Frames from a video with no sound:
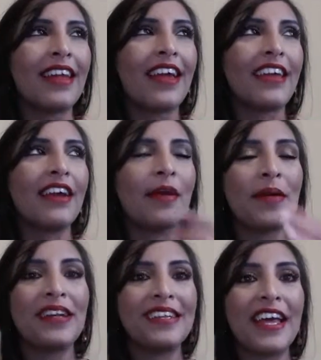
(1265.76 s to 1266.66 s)
day, I
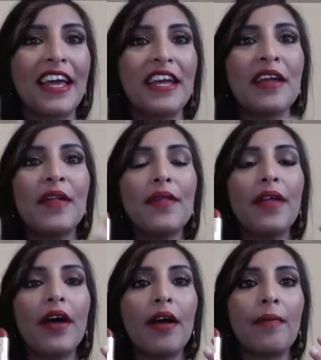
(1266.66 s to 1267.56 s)
meant day,
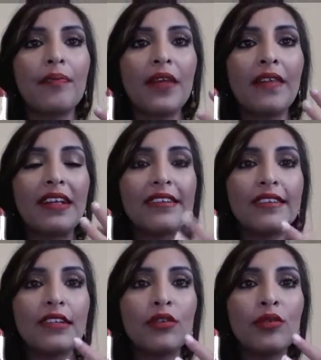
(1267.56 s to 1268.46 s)
and they
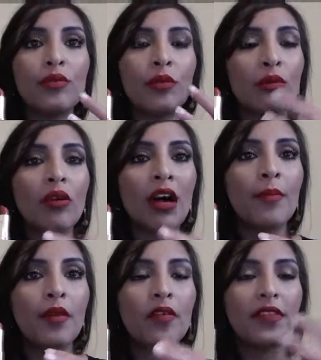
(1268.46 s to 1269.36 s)
still will not
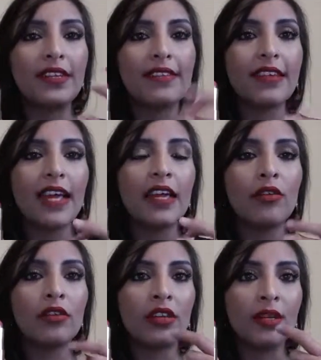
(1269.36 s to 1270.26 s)
come off. They stay
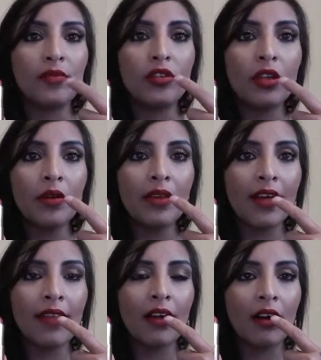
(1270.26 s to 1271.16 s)
on your lips. You don't
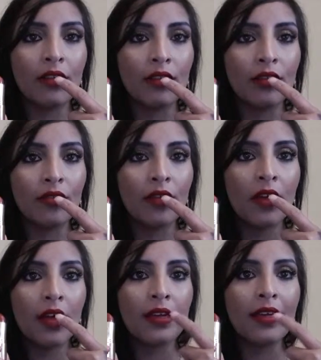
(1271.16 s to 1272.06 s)
get that kind of
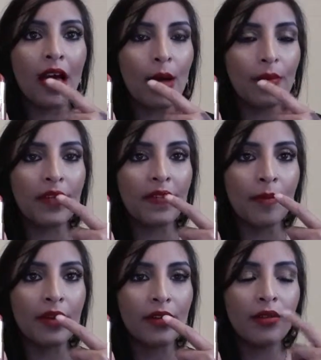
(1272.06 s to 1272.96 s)
gap in
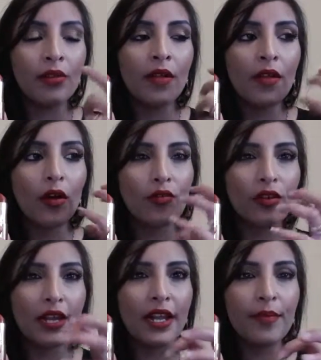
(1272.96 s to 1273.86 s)
the middle of
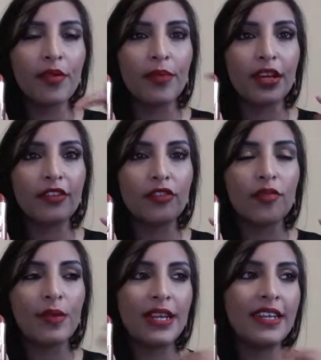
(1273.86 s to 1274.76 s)
your lips because
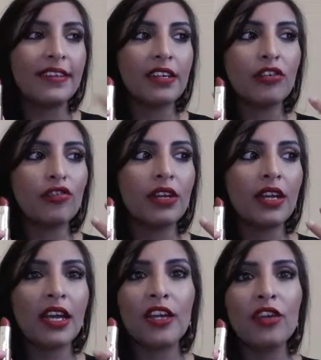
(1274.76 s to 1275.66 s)
you've been eating and
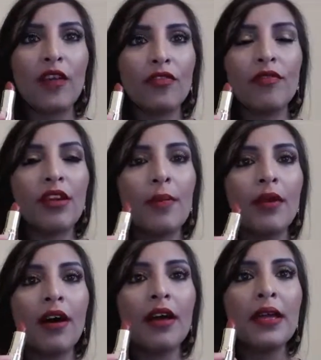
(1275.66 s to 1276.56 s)
drinking and you have to
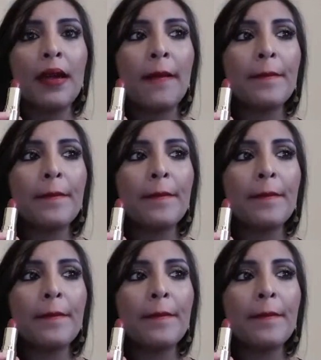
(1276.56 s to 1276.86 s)
reapply.